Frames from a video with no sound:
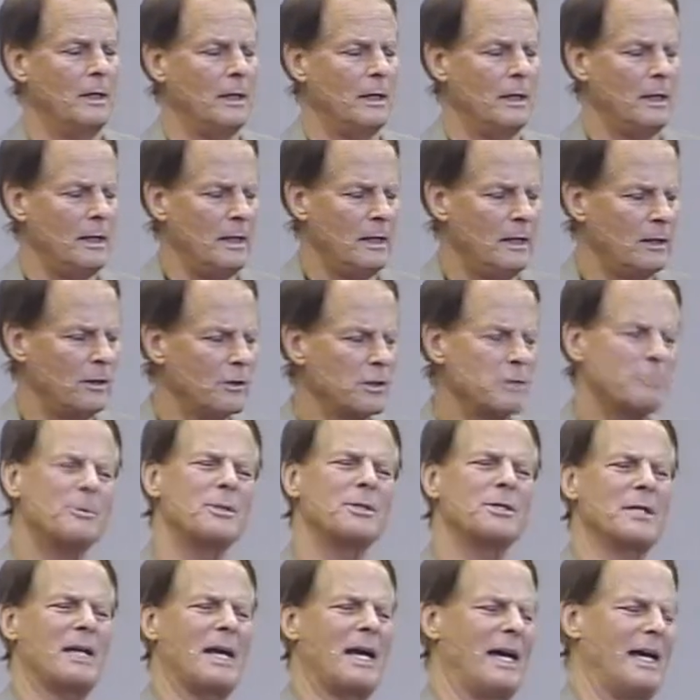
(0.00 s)
And he goes,
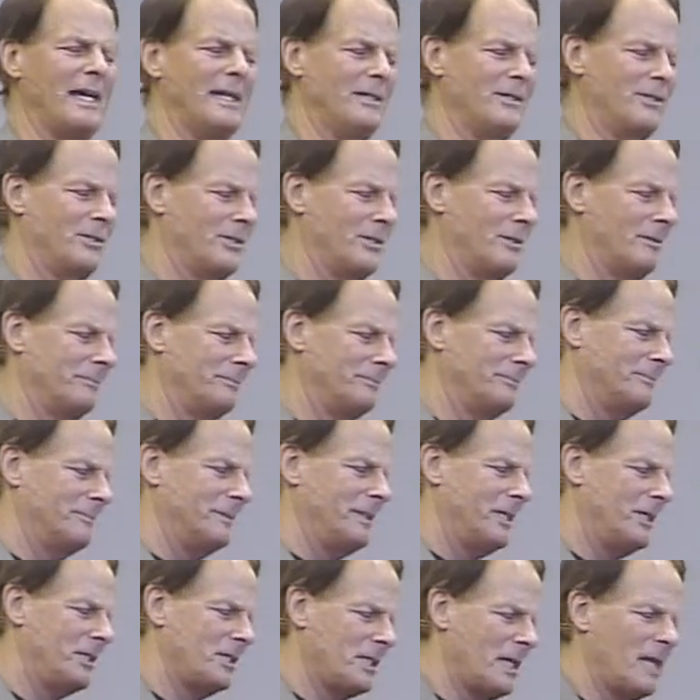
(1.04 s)
besides,
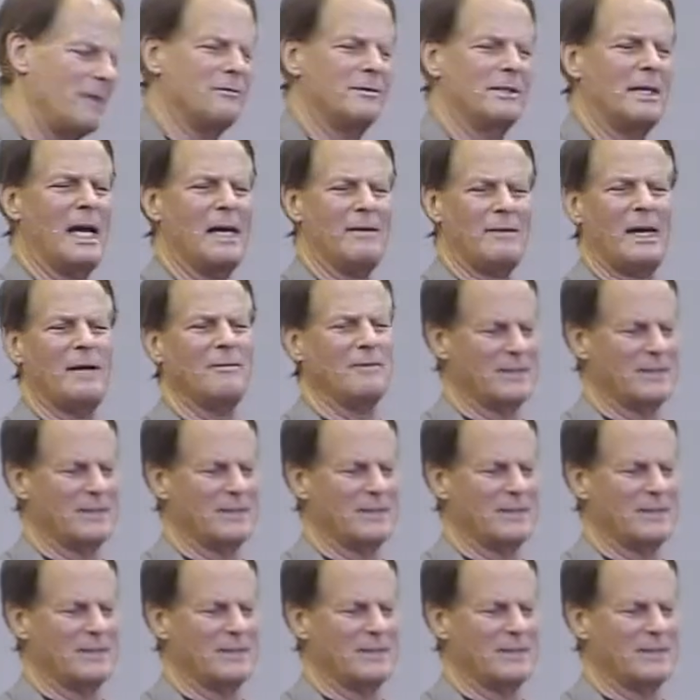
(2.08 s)
he says, I've